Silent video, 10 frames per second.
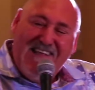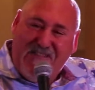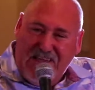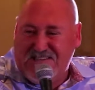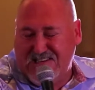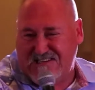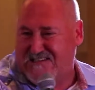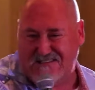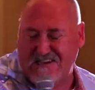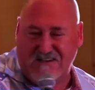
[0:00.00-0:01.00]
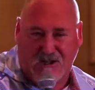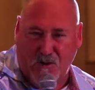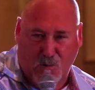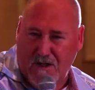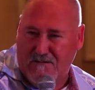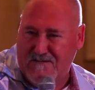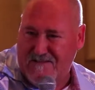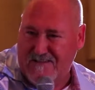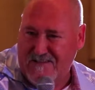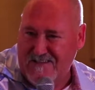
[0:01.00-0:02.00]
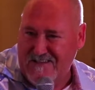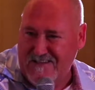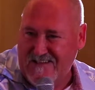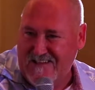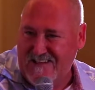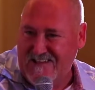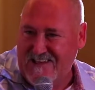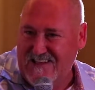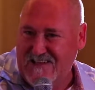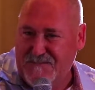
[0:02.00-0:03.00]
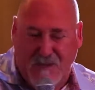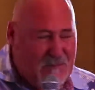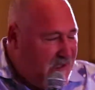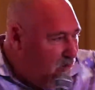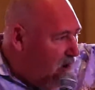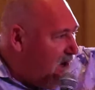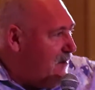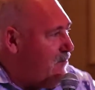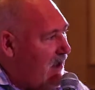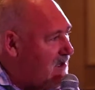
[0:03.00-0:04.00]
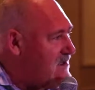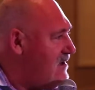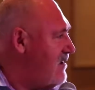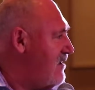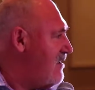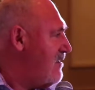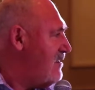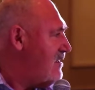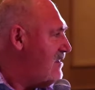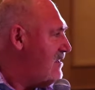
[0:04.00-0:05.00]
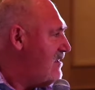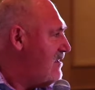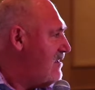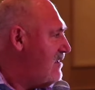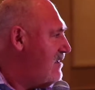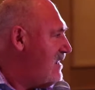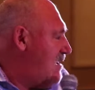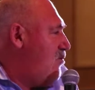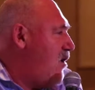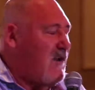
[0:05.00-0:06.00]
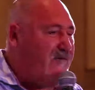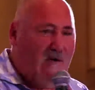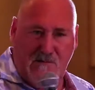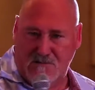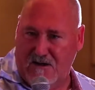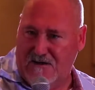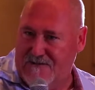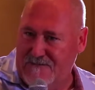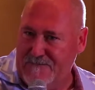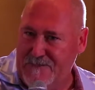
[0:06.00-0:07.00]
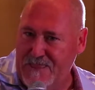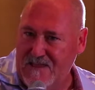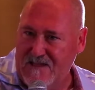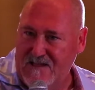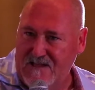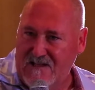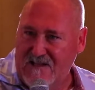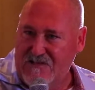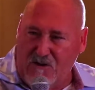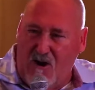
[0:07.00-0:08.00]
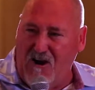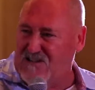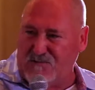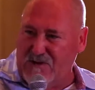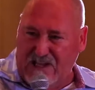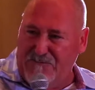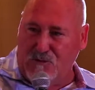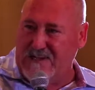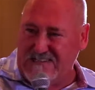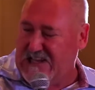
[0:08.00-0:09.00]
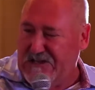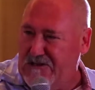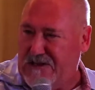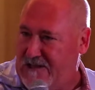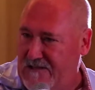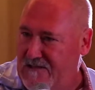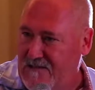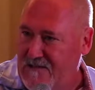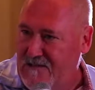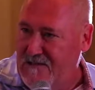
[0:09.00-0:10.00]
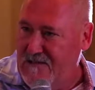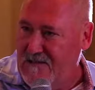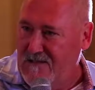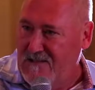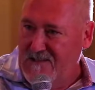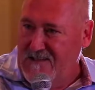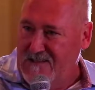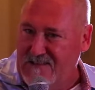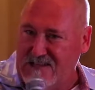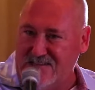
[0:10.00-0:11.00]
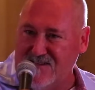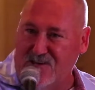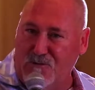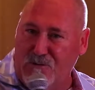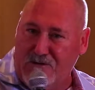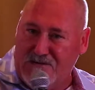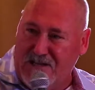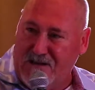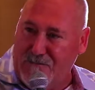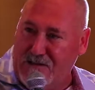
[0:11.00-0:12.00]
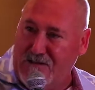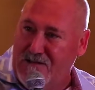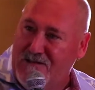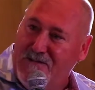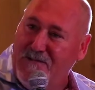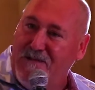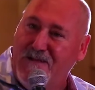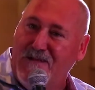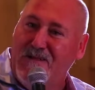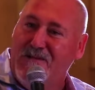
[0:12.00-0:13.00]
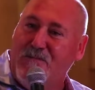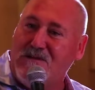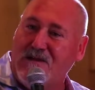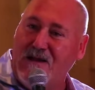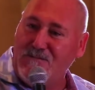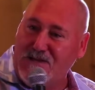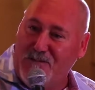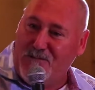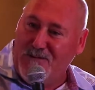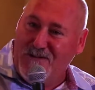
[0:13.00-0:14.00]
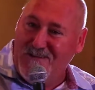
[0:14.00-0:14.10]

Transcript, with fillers: things just didn't go well. People didn't want to be blessed, they didn't want to follow God. Their hearts were evil continually. That's the Lord telling me my time's up.